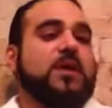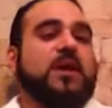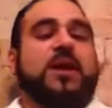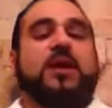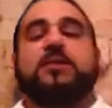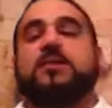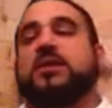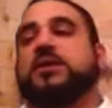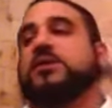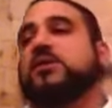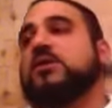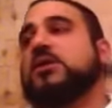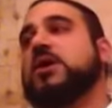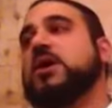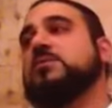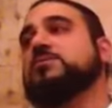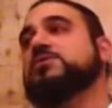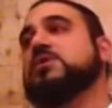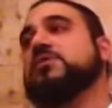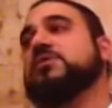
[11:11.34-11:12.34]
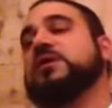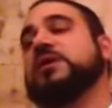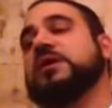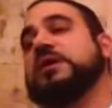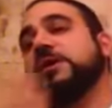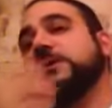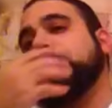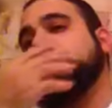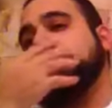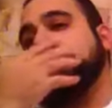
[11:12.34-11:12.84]
And Yitro comes over
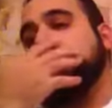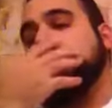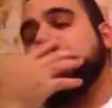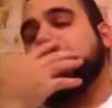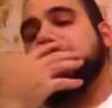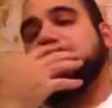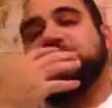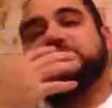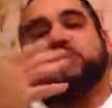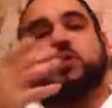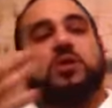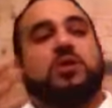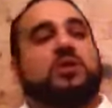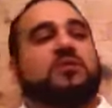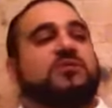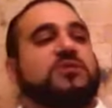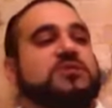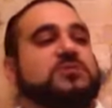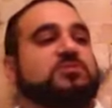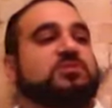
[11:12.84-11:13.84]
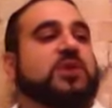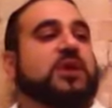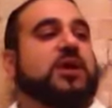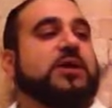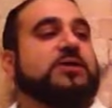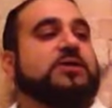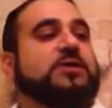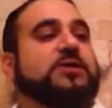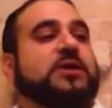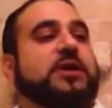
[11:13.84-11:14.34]
here, and he has all of his
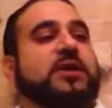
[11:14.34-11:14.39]
pride.